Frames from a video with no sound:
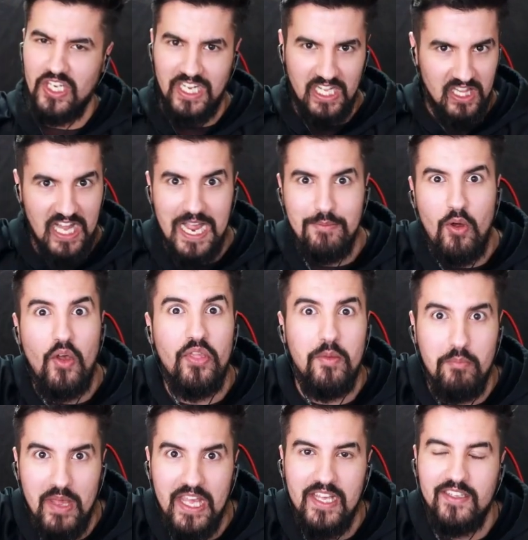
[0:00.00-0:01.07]
climb on the
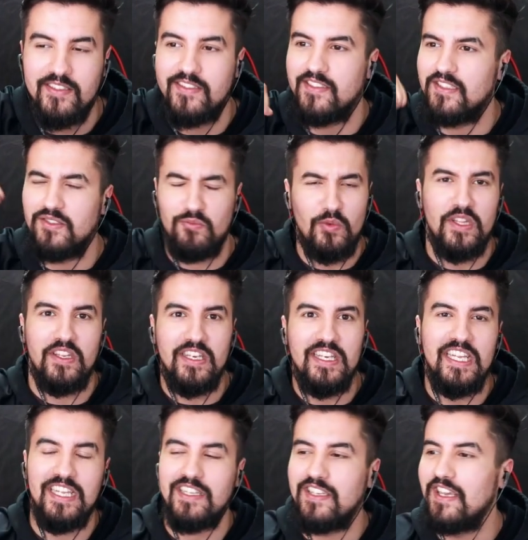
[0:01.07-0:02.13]
maze. It's really
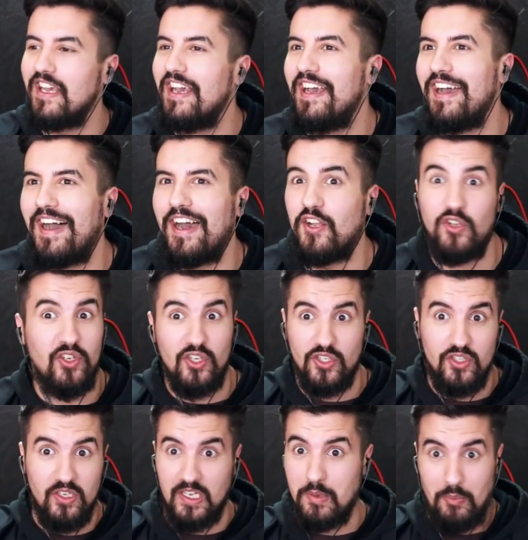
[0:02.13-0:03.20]
neat. And you can
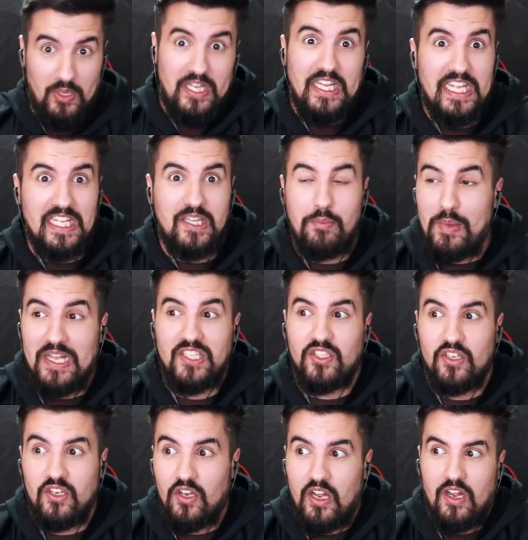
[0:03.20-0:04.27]
just completely get the
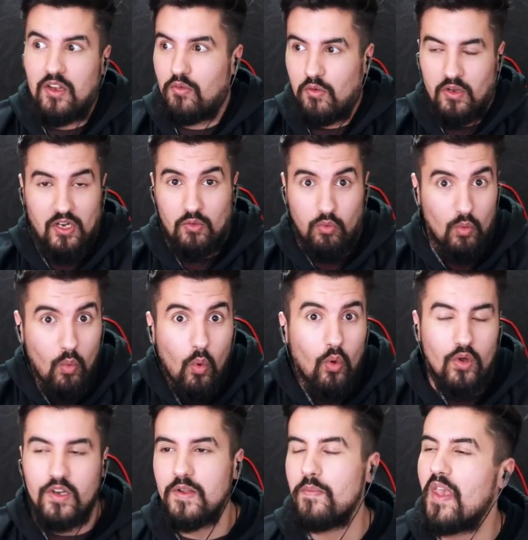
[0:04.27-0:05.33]
best
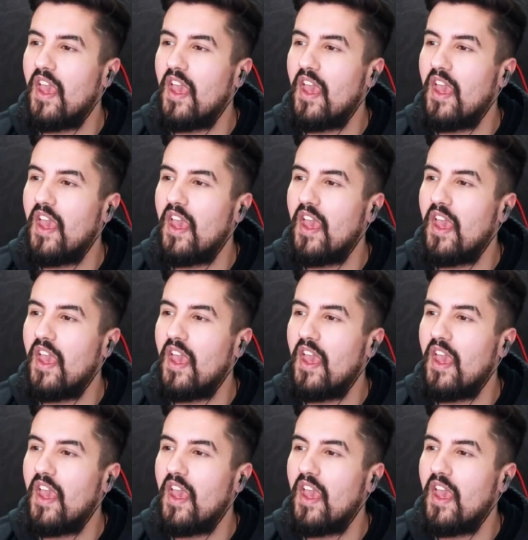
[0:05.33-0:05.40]
reward.